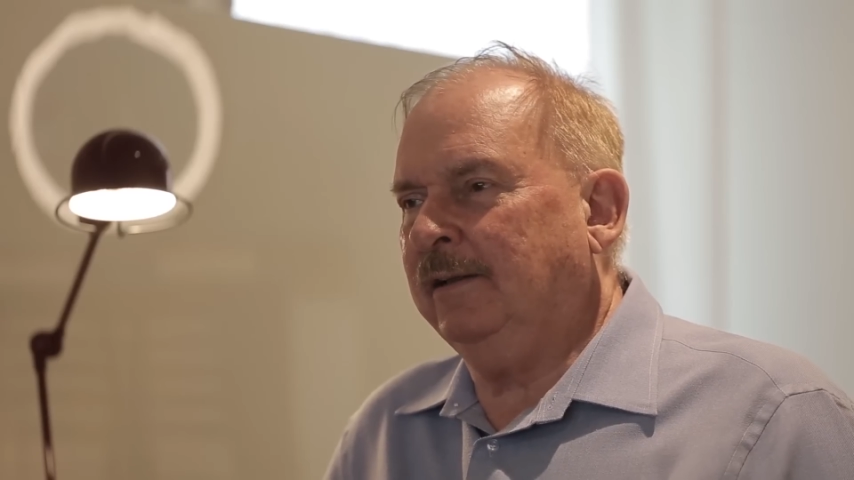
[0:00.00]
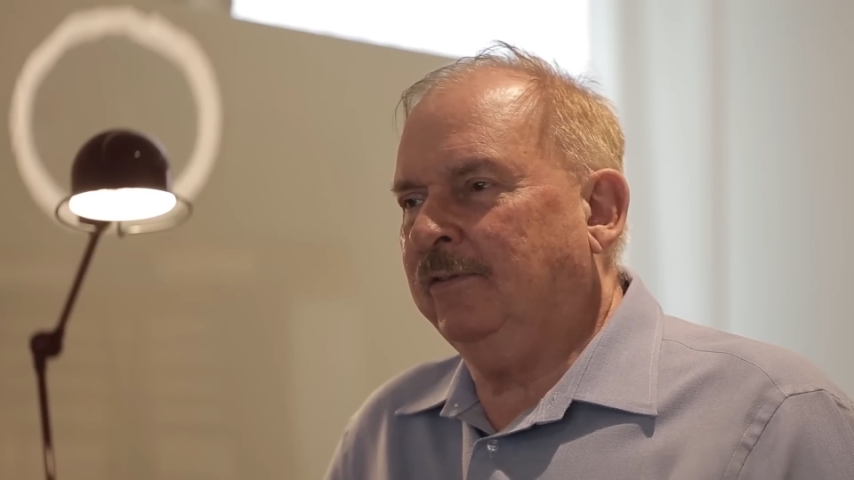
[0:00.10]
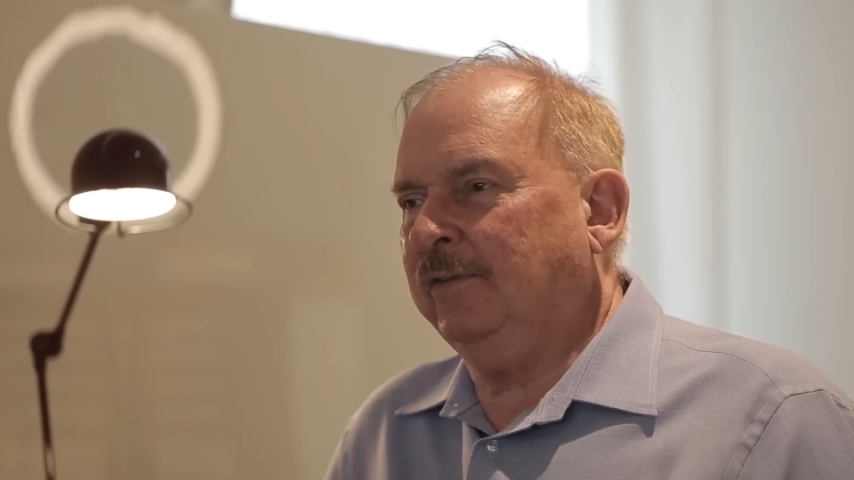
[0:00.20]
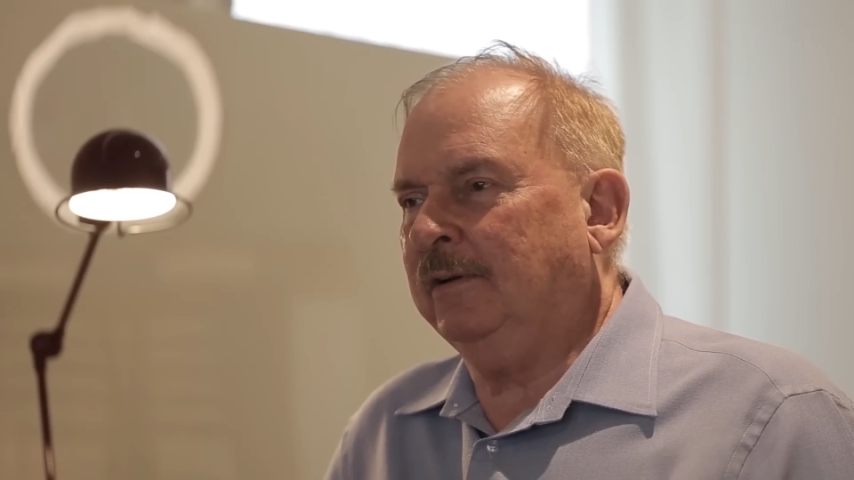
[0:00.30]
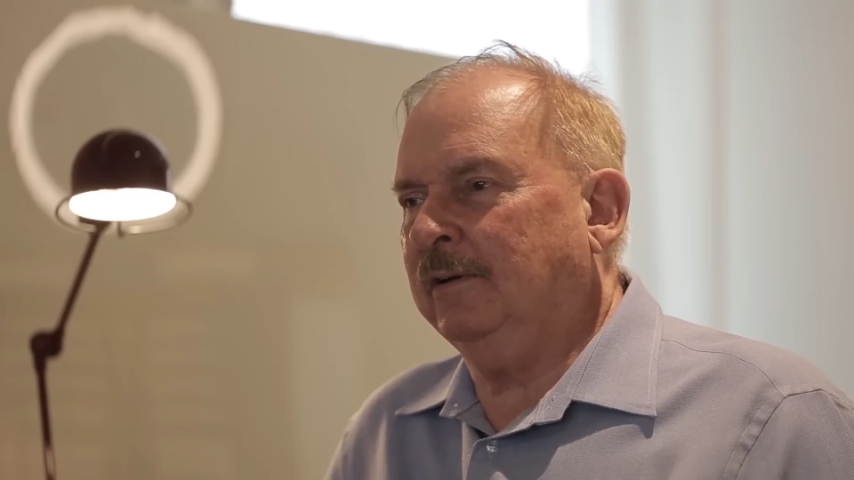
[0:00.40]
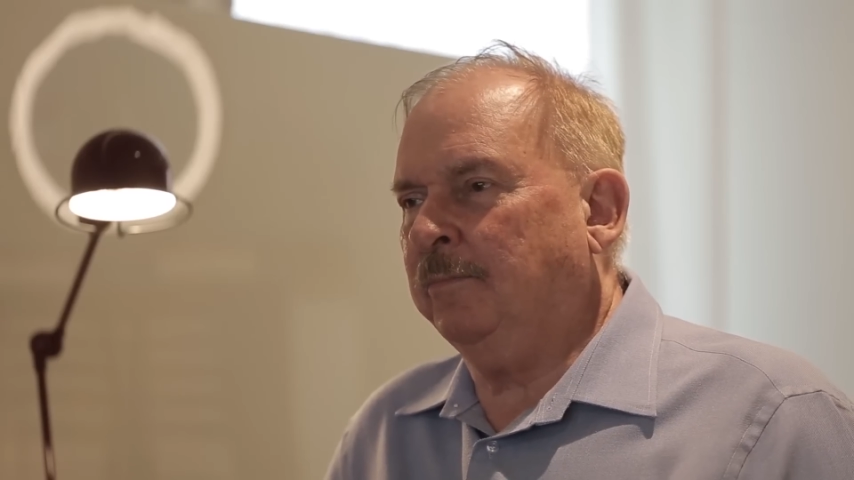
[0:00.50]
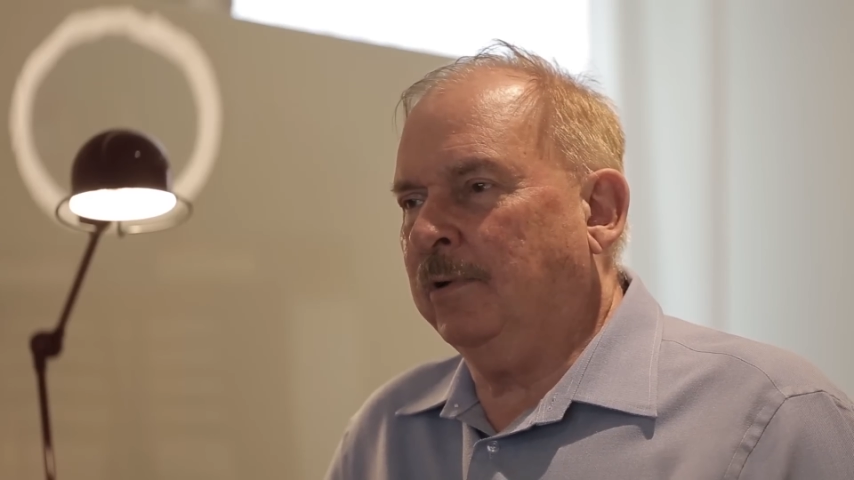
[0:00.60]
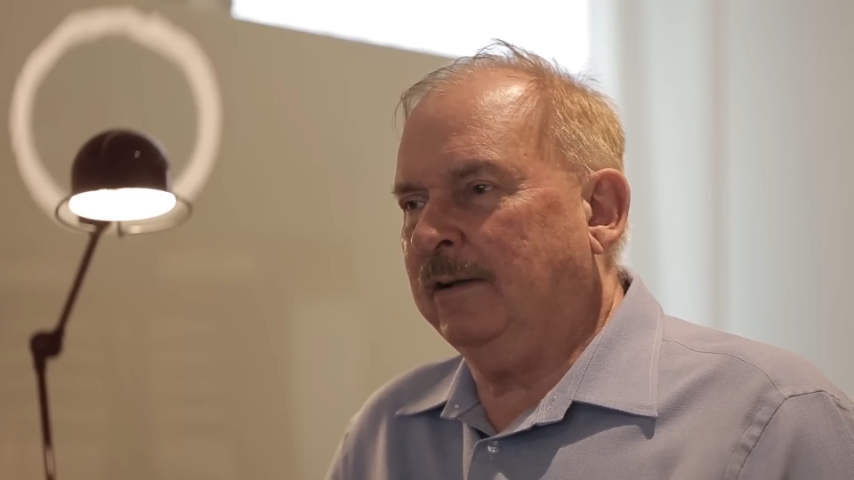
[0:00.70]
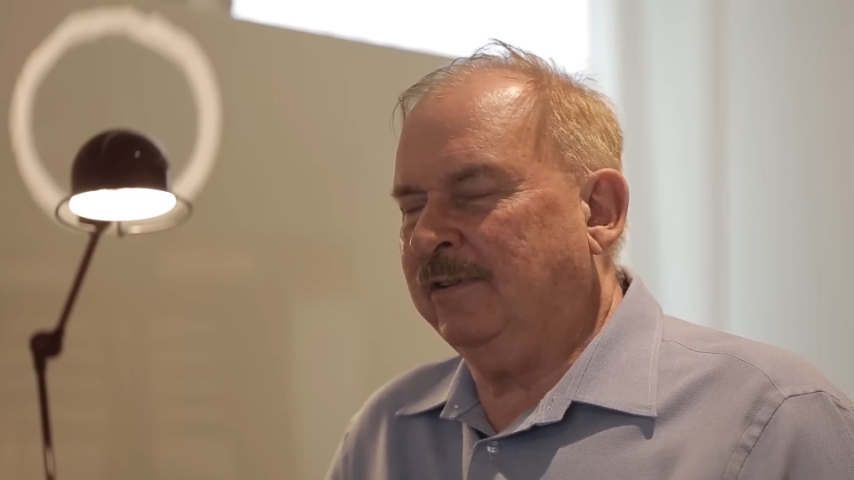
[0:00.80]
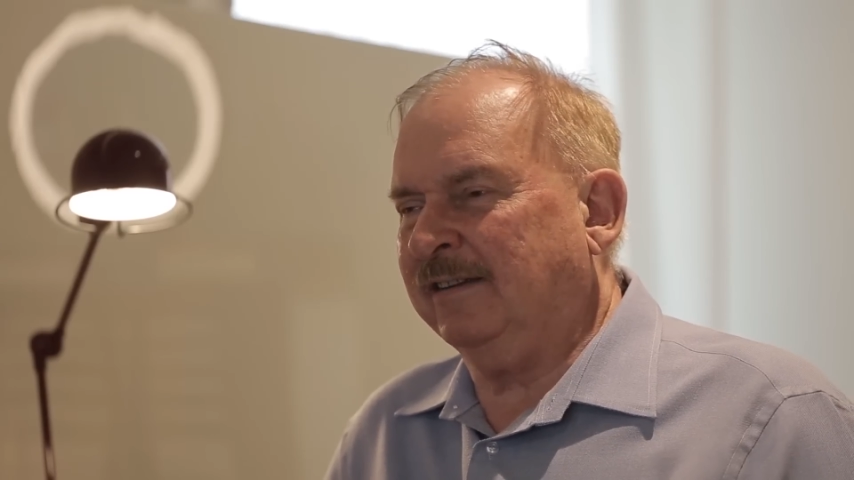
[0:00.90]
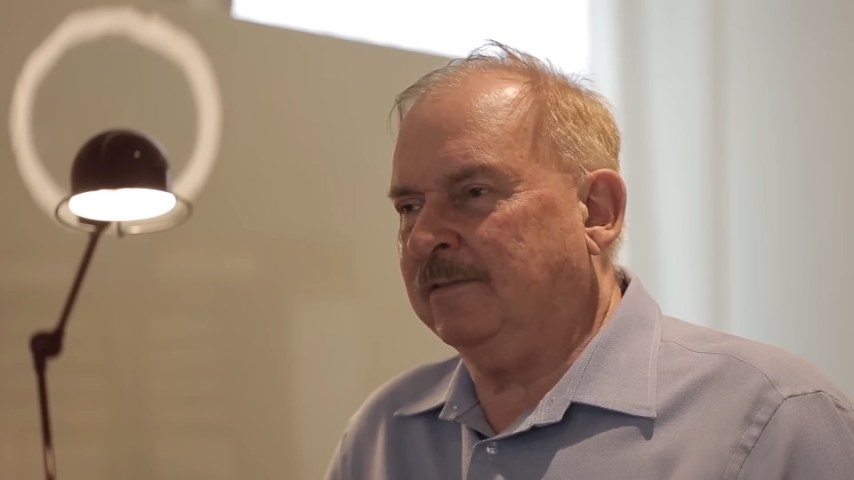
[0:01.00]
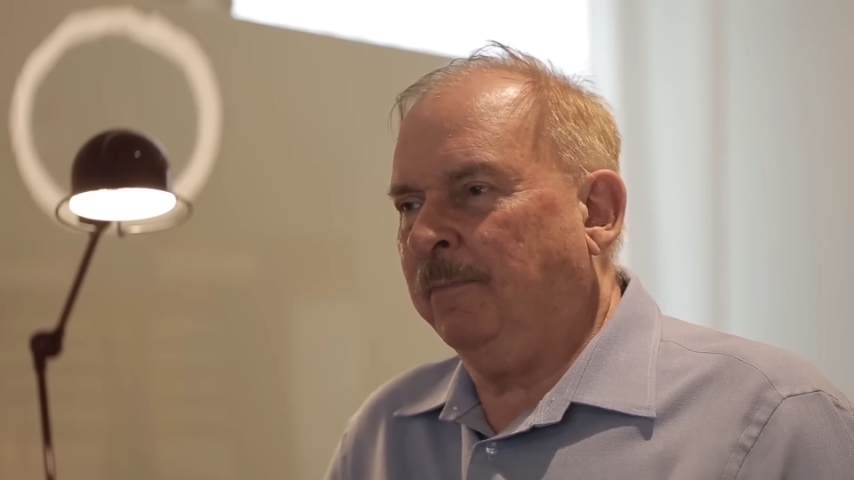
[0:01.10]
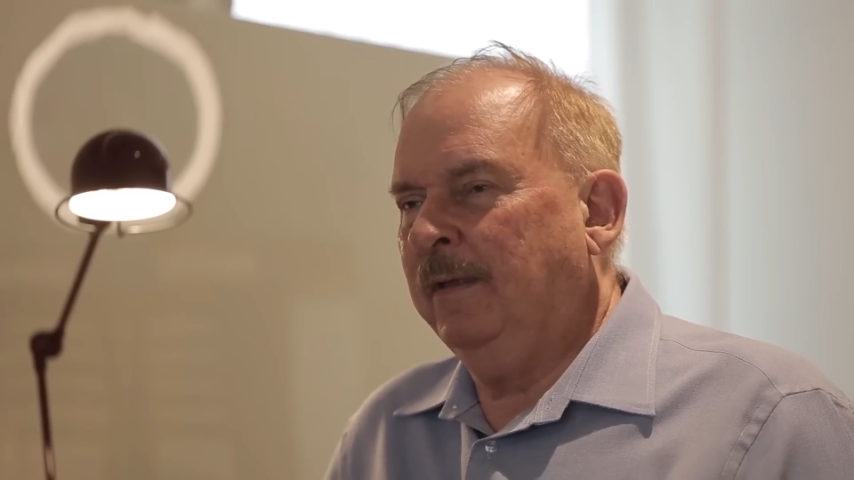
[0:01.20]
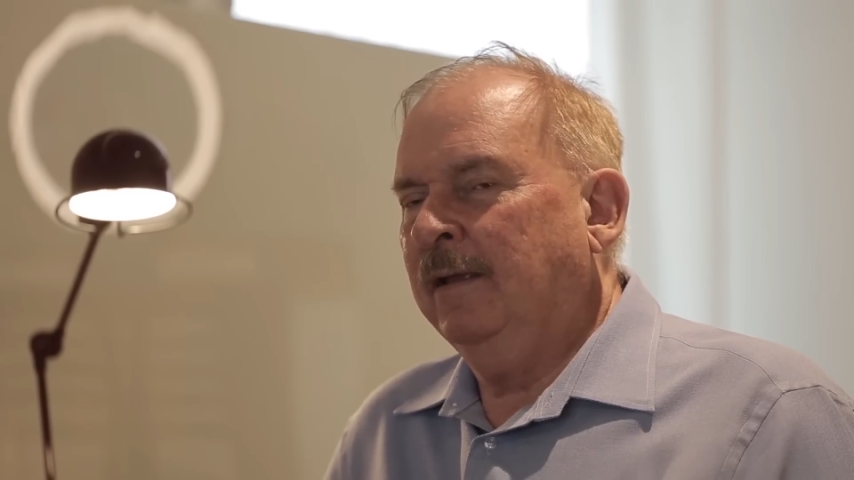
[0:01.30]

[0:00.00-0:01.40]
considered projects